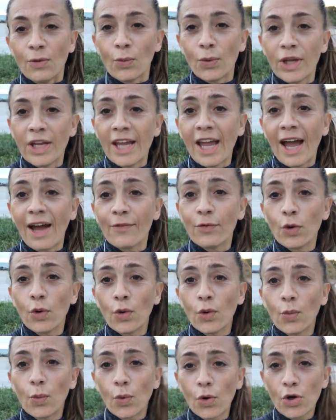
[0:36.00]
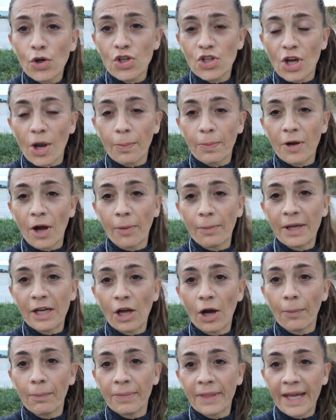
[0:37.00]
We have a workshop
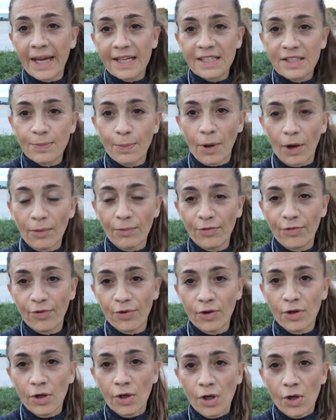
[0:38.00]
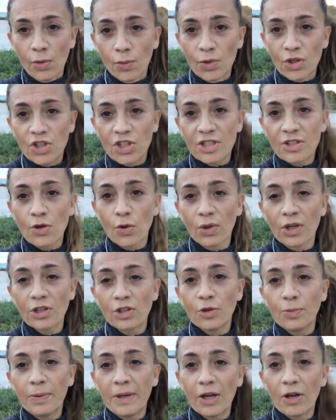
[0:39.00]
coming up next month, which is going
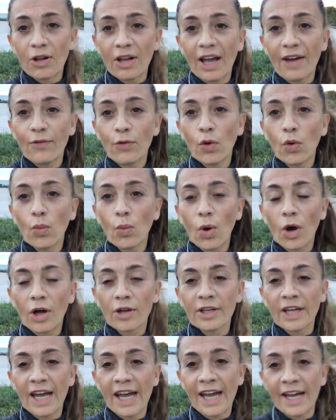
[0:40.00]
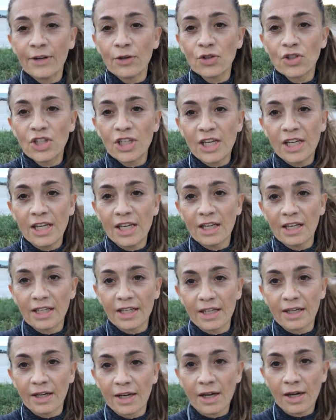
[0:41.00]
to be a level one energy
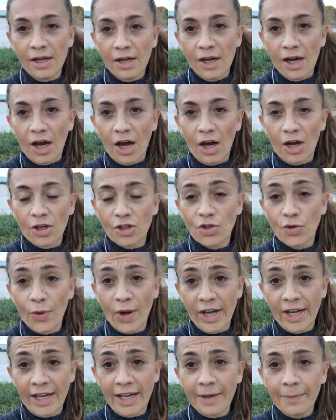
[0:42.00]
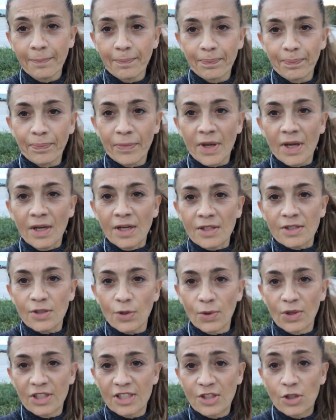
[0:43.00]
healing uh, training.
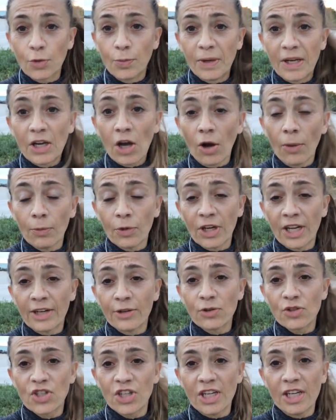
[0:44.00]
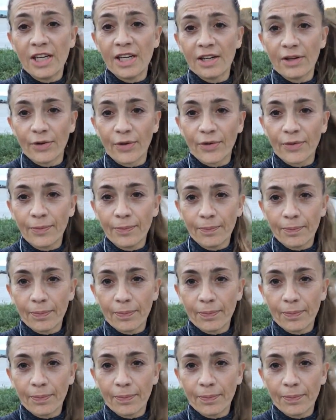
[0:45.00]
So it's to become an energy healer.